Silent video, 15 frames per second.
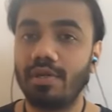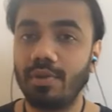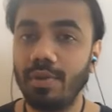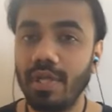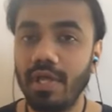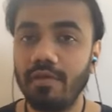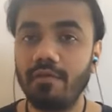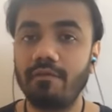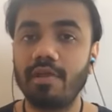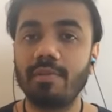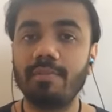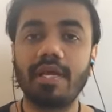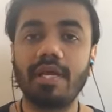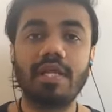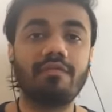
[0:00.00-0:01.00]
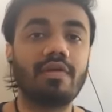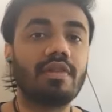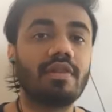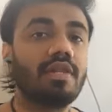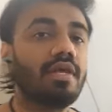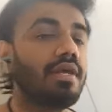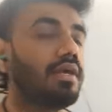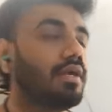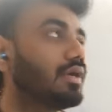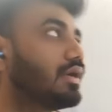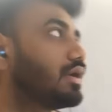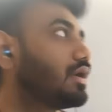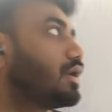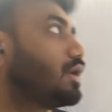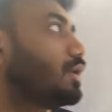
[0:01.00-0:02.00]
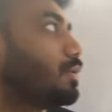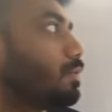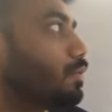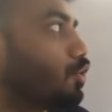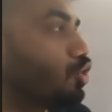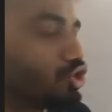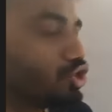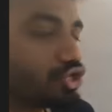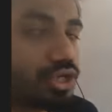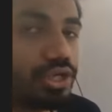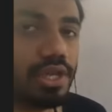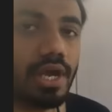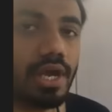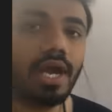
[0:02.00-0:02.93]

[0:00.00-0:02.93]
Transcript: Today we will begin with the motion